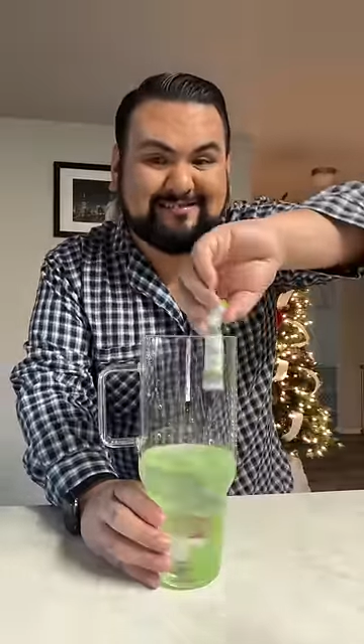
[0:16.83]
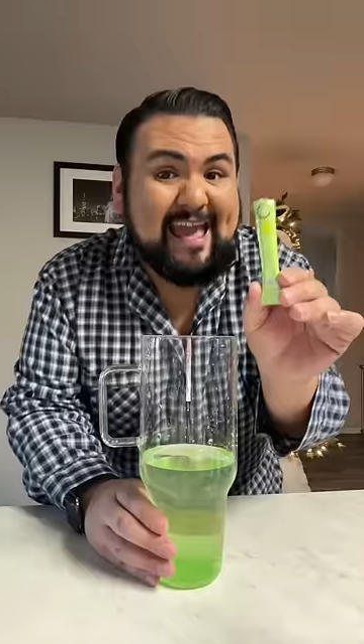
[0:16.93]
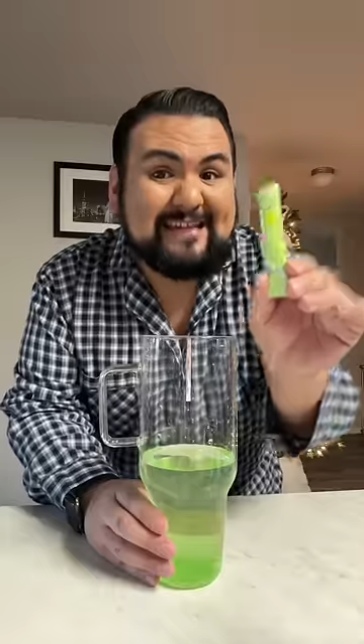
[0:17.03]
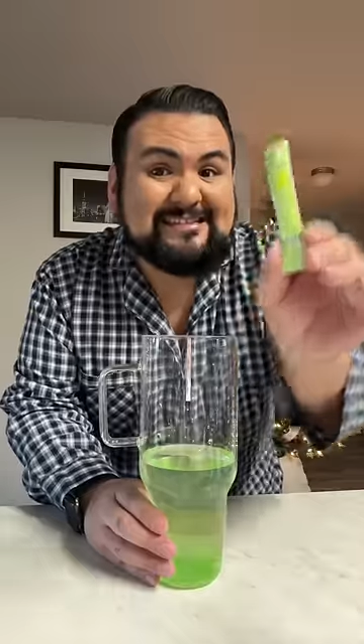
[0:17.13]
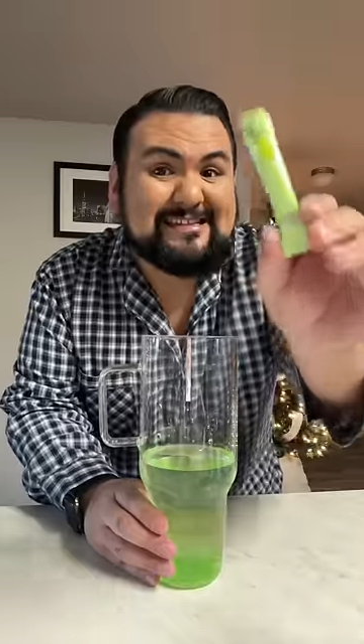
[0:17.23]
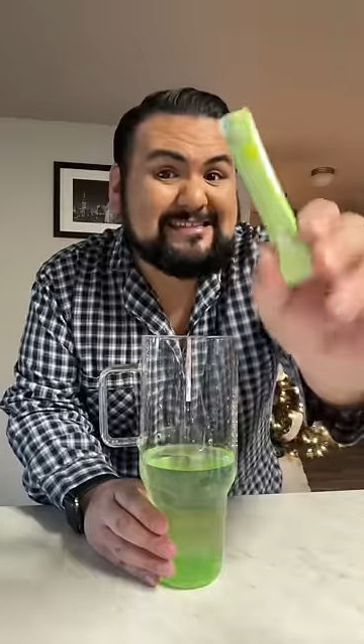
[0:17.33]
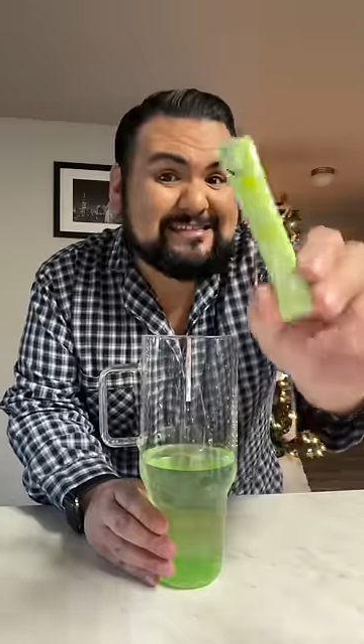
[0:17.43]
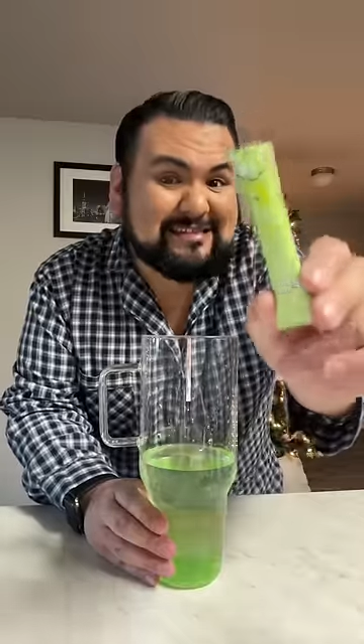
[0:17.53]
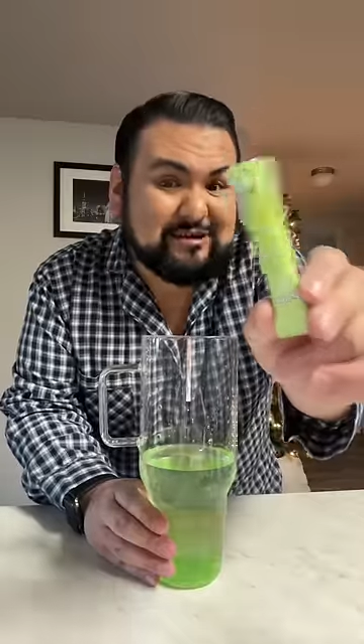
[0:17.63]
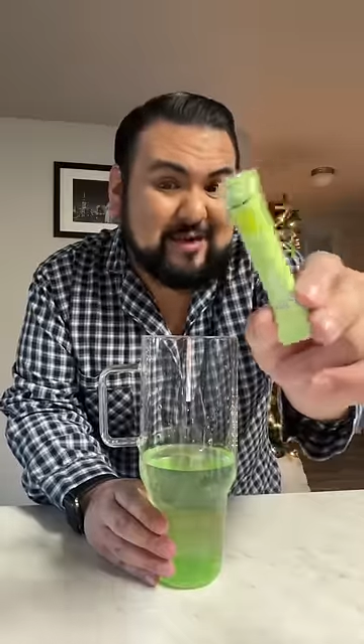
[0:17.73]
And since
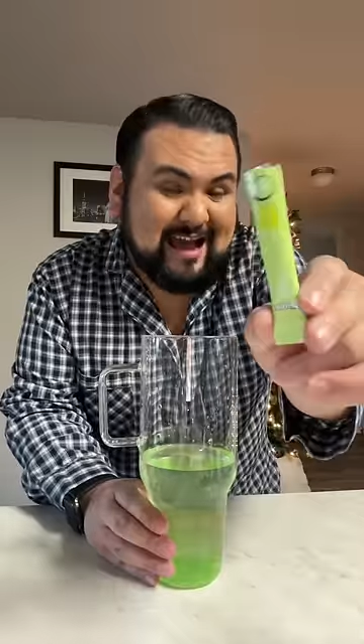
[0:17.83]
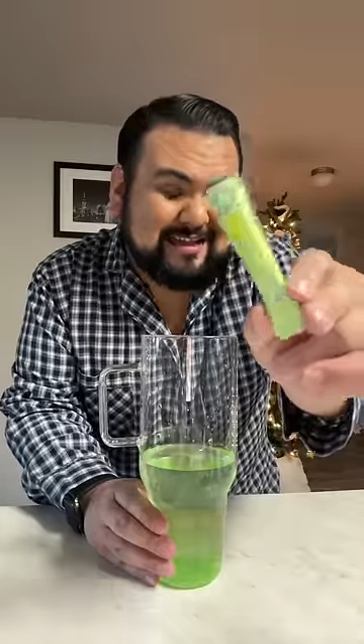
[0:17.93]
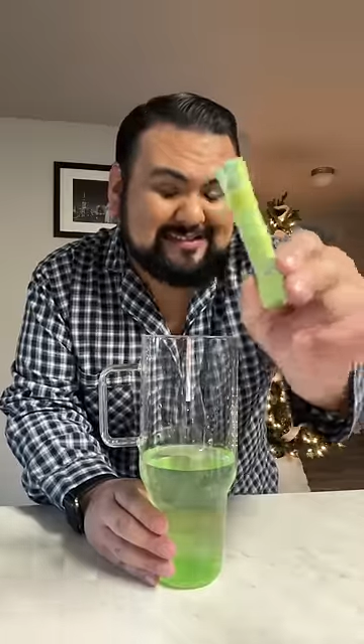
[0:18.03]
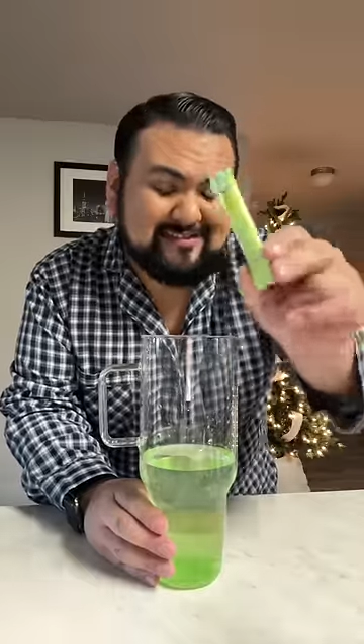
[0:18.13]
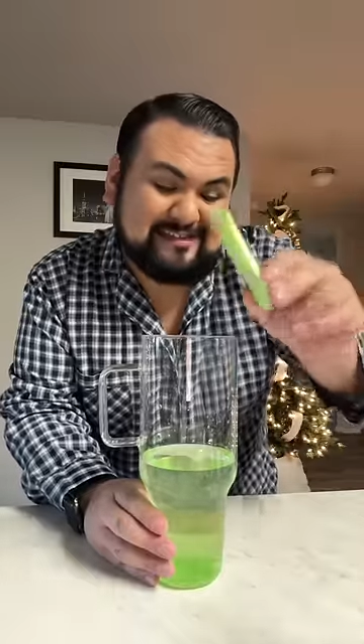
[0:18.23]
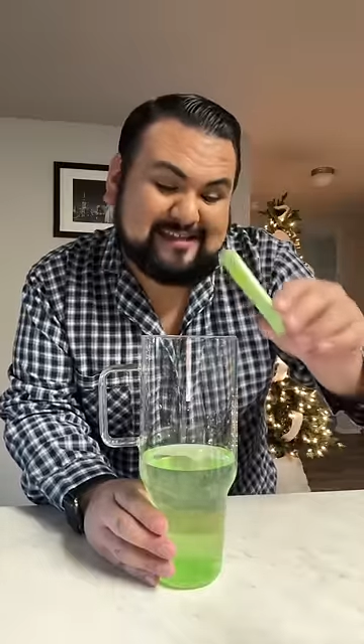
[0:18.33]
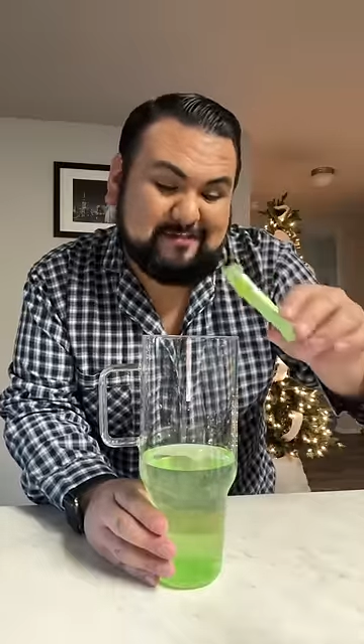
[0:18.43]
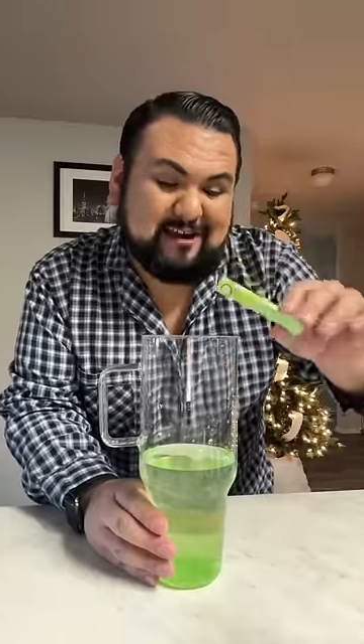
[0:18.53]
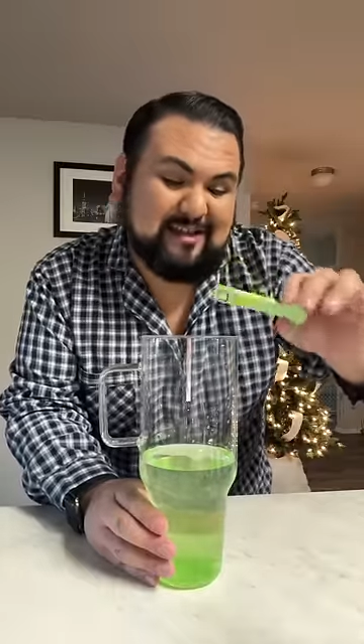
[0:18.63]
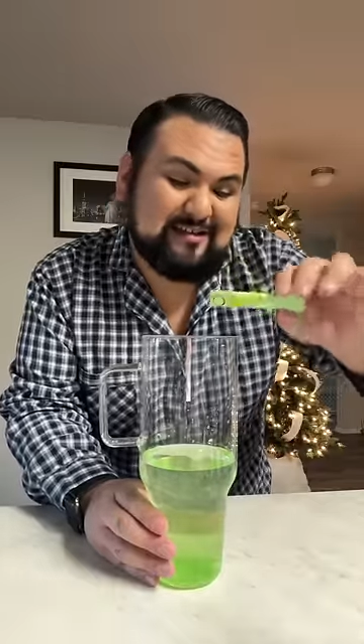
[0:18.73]
the two packets are the same
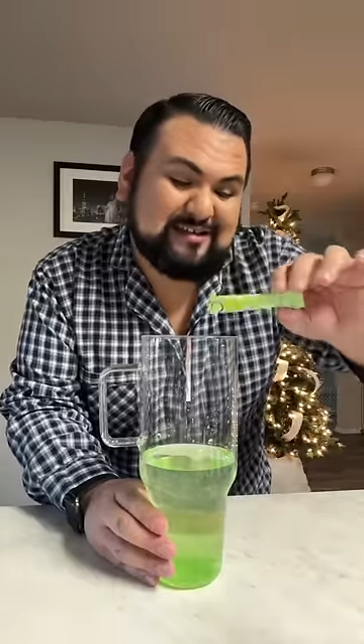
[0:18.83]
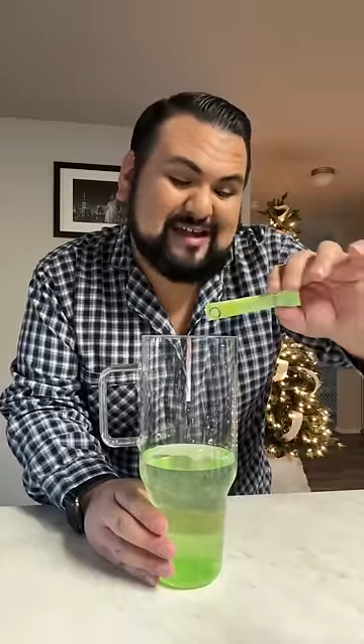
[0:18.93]
colors,